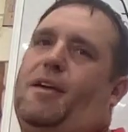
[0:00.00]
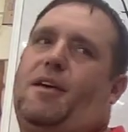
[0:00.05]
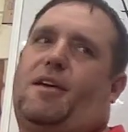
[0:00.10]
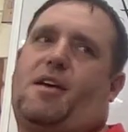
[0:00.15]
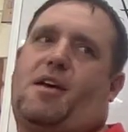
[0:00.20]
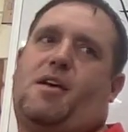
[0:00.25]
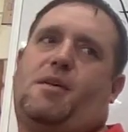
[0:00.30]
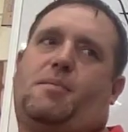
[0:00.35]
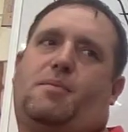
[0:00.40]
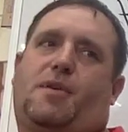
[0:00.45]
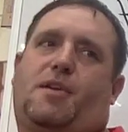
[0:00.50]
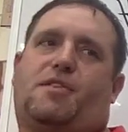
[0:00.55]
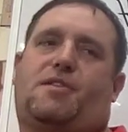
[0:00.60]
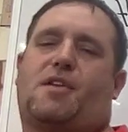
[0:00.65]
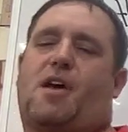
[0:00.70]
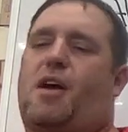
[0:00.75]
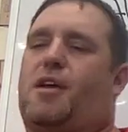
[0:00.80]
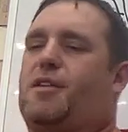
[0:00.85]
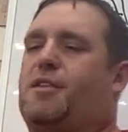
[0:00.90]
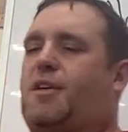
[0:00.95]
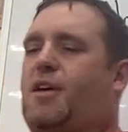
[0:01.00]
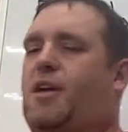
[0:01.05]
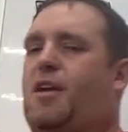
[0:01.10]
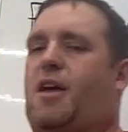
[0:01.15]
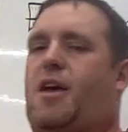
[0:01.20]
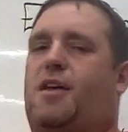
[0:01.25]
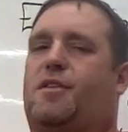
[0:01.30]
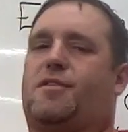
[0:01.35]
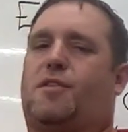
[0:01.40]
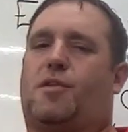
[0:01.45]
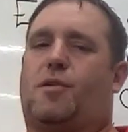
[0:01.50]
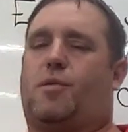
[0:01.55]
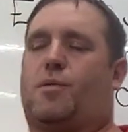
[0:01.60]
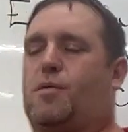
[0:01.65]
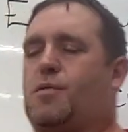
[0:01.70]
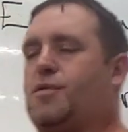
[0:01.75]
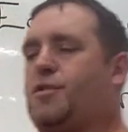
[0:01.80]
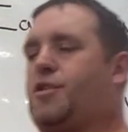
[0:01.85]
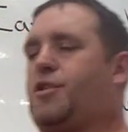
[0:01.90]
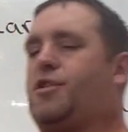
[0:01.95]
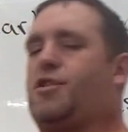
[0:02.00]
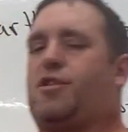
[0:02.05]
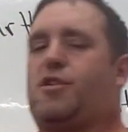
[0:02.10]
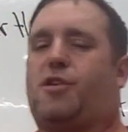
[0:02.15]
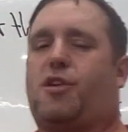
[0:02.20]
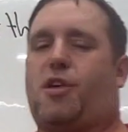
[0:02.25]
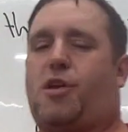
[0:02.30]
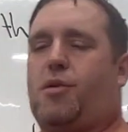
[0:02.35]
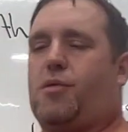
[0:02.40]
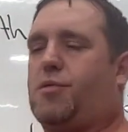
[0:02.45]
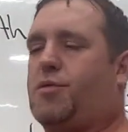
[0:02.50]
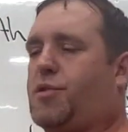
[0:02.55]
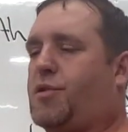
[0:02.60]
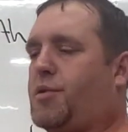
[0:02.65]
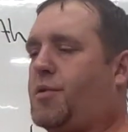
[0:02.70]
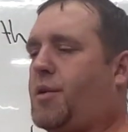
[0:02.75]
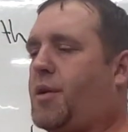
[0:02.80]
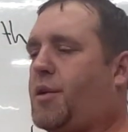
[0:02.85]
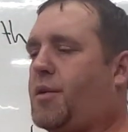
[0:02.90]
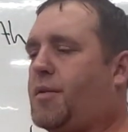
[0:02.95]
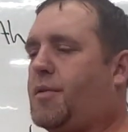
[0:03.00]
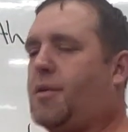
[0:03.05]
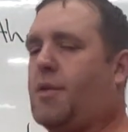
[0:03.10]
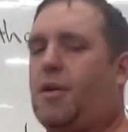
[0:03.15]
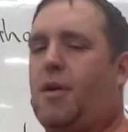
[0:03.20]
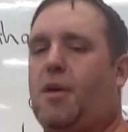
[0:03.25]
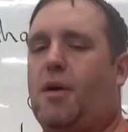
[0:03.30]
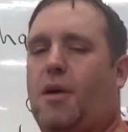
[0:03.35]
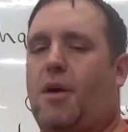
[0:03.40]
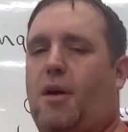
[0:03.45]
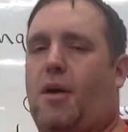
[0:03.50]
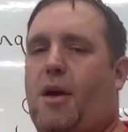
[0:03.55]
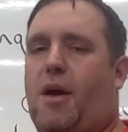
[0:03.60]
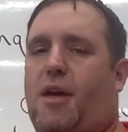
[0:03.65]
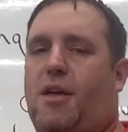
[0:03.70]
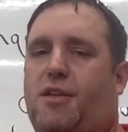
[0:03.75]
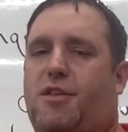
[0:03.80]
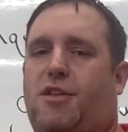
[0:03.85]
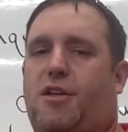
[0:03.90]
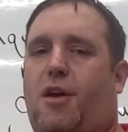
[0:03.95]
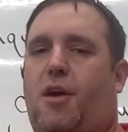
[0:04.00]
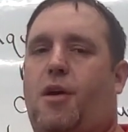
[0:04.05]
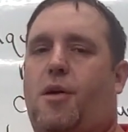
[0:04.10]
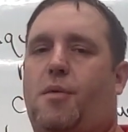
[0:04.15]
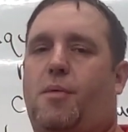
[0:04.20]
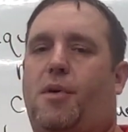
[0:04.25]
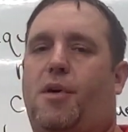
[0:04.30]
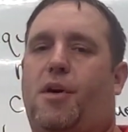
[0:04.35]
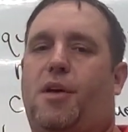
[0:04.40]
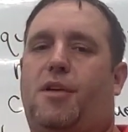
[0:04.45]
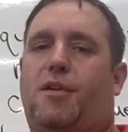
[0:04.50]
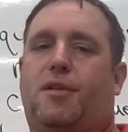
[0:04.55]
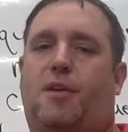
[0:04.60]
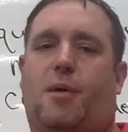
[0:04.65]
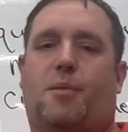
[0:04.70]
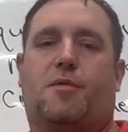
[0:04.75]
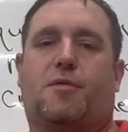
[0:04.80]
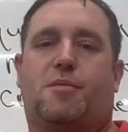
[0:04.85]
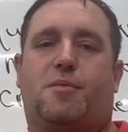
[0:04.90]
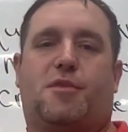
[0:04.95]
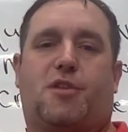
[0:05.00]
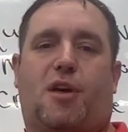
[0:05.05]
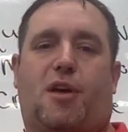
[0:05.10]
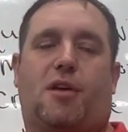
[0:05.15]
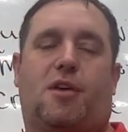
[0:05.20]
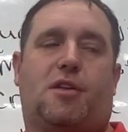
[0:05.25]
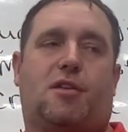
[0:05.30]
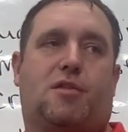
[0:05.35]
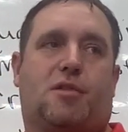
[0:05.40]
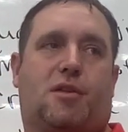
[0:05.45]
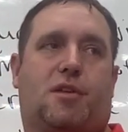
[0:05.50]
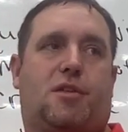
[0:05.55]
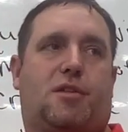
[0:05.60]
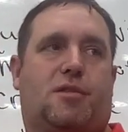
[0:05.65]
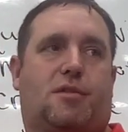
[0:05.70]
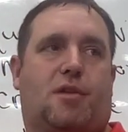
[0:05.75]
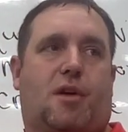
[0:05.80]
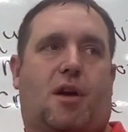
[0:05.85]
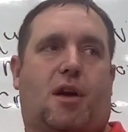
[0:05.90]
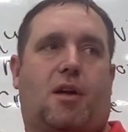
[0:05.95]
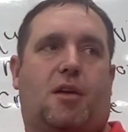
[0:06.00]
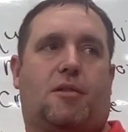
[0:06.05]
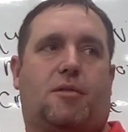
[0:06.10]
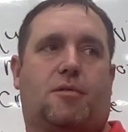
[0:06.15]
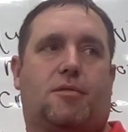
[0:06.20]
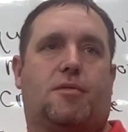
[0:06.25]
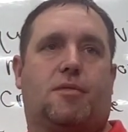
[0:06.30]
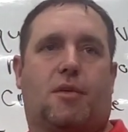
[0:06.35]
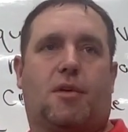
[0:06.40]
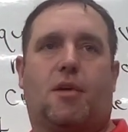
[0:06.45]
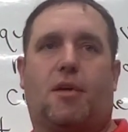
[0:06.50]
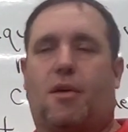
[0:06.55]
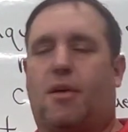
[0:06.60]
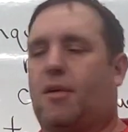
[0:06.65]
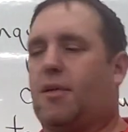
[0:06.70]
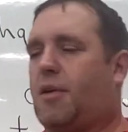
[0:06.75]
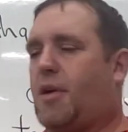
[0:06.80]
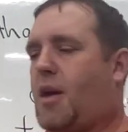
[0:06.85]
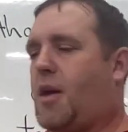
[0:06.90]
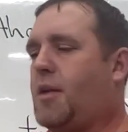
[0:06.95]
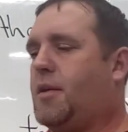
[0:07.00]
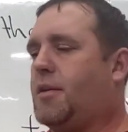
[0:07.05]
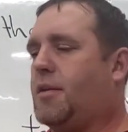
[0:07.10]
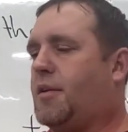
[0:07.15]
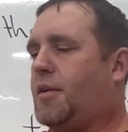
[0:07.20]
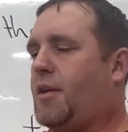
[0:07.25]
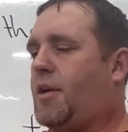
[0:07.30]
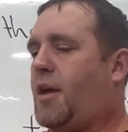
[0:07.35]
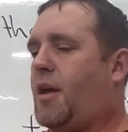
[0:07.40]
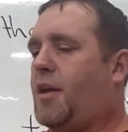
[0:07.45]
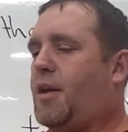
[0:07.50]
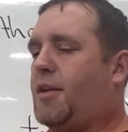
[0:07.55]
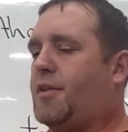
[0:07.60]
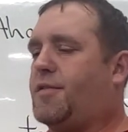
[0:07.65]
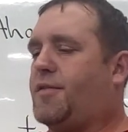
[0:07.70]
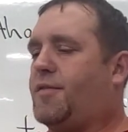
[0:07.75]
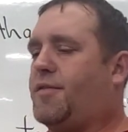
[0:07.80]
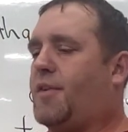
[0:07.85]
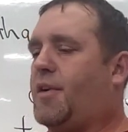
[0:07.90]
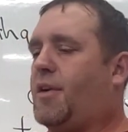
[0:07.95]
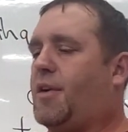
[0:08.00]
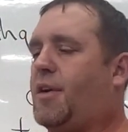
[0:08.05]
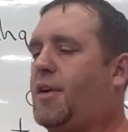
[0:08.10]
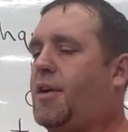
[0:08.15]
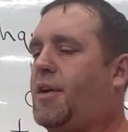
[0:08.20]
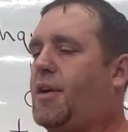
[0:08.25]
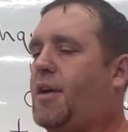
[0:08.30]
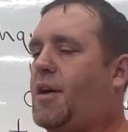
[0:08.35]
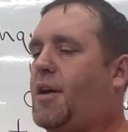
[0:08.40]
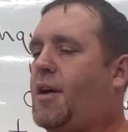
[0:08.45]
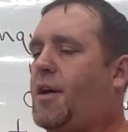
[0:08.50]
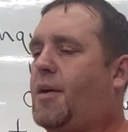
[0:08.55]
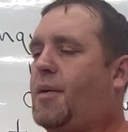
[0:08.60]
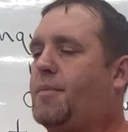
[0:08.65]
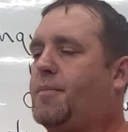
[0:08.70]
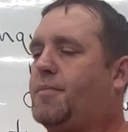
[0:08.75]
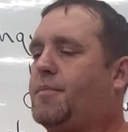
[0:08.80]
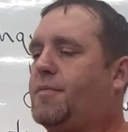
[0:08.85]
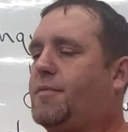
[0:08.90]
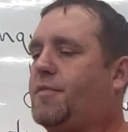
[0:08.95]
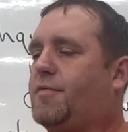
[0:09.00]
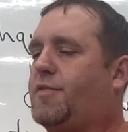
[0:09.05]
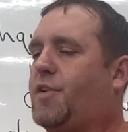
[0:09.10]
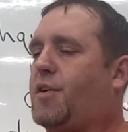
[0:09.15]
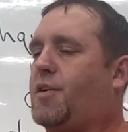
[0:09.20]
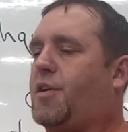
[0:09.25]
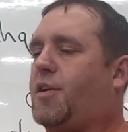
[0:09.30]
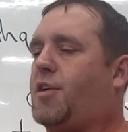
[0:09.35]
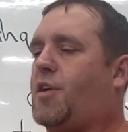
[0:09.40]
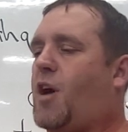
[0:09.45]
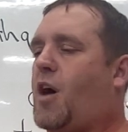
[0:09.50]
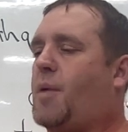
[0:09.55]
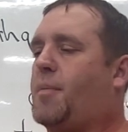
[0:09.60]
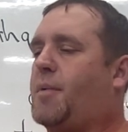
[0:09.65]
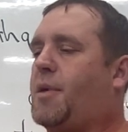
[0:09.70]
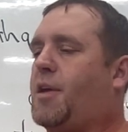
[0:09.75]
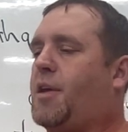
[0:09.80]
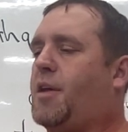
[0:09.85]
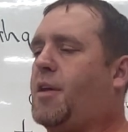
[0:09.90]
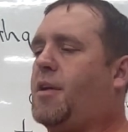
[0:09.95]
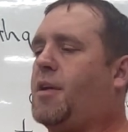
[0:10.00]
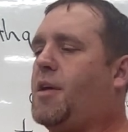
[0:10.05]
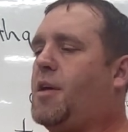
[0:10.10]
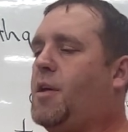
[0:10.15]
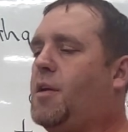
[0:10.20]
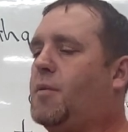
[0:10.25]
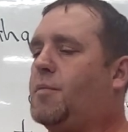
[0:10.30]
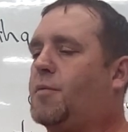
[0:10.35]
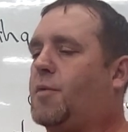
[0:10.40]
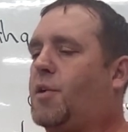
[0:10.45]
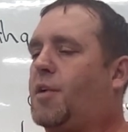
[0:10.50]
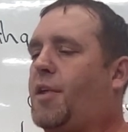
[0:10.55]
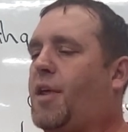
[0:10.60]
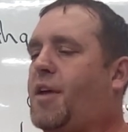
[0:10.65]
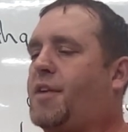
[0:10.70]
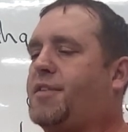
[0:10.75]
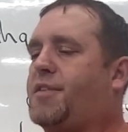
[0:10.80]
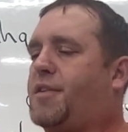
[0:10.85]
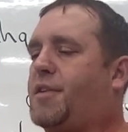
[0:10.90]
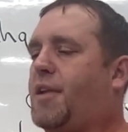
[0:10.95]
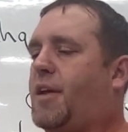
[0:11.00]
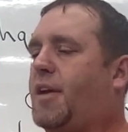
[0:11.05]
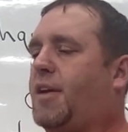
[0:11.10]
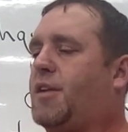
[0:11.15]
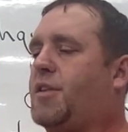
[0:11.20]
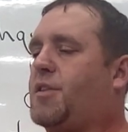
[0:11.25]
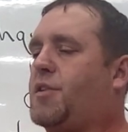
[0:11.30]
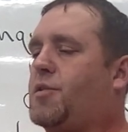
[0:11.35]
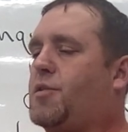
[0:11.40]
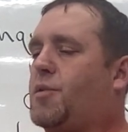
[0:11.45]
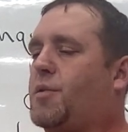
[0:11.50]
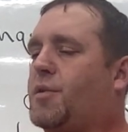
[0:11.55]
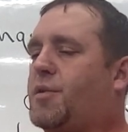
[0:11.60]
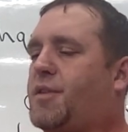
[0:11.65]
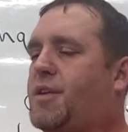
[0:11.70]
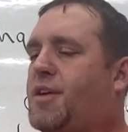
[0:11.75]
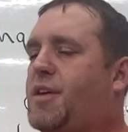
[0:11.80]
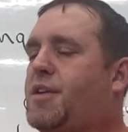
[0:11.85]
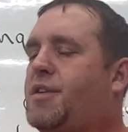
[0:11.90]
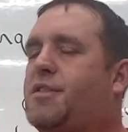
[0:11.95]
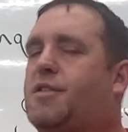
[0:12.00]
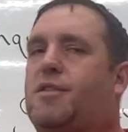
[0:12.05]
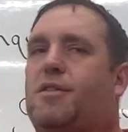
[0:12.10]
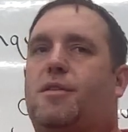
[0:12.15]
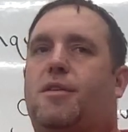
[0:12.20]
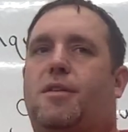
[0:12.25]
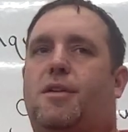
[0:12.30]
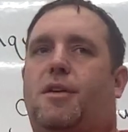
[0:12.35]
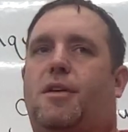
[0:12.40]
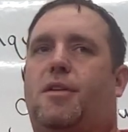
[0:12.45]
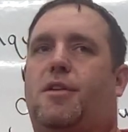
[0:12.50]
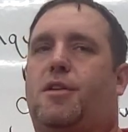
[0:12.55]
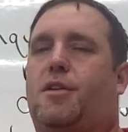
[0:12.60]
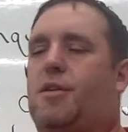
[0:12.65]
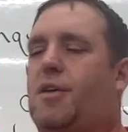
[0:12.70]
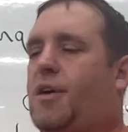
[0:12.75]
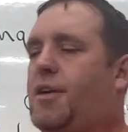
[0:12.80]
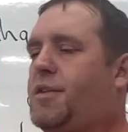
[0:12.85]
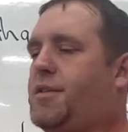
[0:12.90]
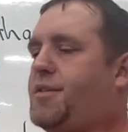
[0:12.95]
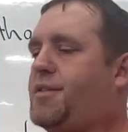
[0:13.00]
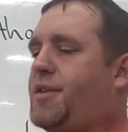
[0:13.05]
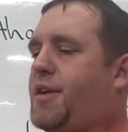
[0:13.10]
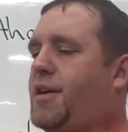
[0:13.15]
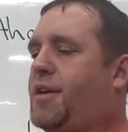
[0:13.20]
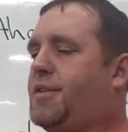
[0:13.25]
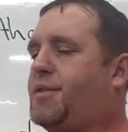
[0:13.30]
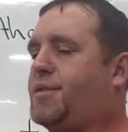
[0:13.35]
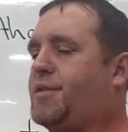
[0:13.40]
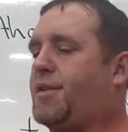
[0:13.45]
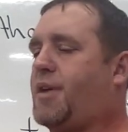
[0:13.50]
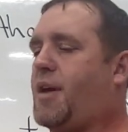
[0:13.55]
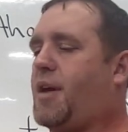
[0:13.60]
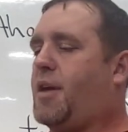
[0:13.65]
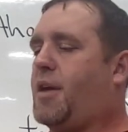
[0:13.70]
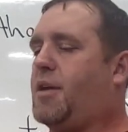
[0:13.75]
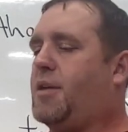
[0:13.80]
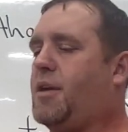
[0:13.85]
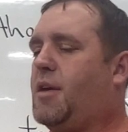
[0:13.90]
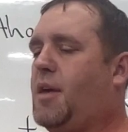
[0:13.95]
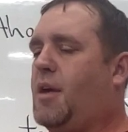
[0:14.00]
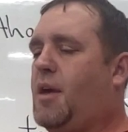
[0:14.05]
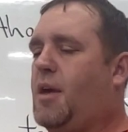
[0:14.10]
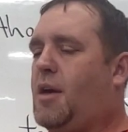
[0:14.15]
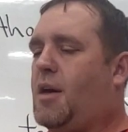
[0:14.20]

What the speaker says: Okay, but it's not. It kind of has an orangish hue to it. All right, cherry wood comes from cherry trees, right? Okay, and it's a very, very common, more or less in the Northeast in the United States, okay?